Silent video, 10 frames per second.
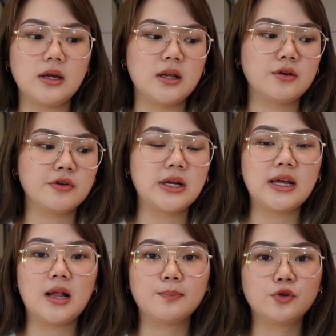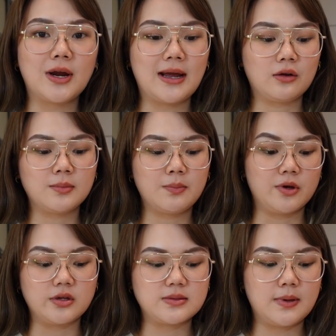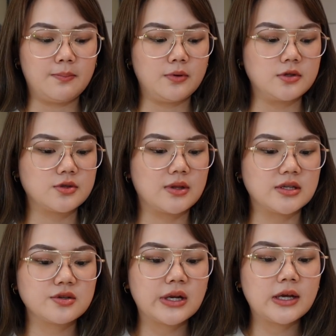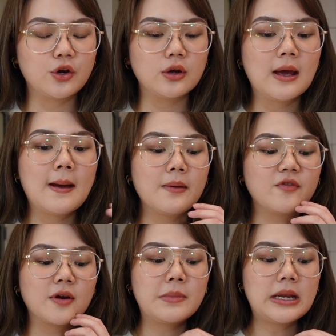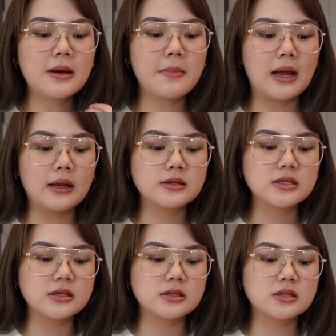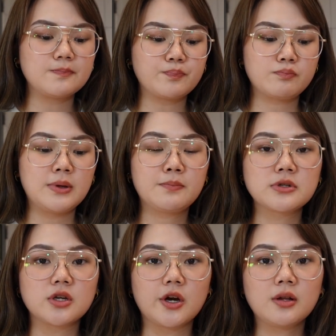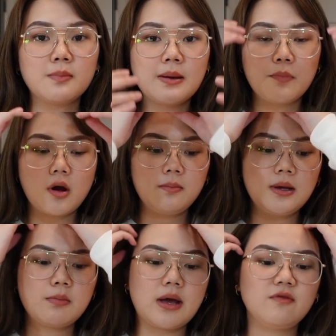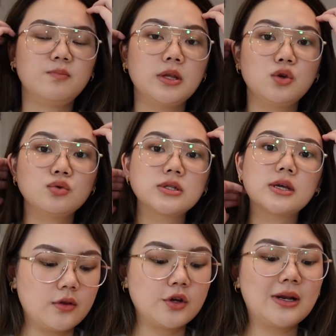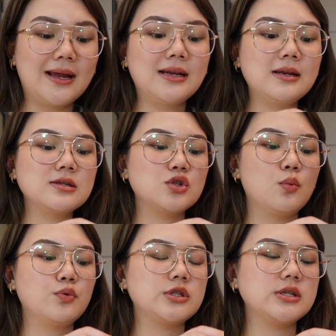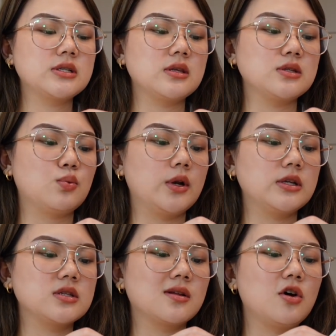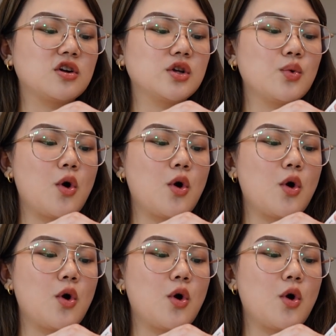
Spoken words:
It really helped dry out my brother's pimples, so that's really good. For me naman, since pimples aren't my problem, I've been using their lightening soap, which is this one. It's the Dr.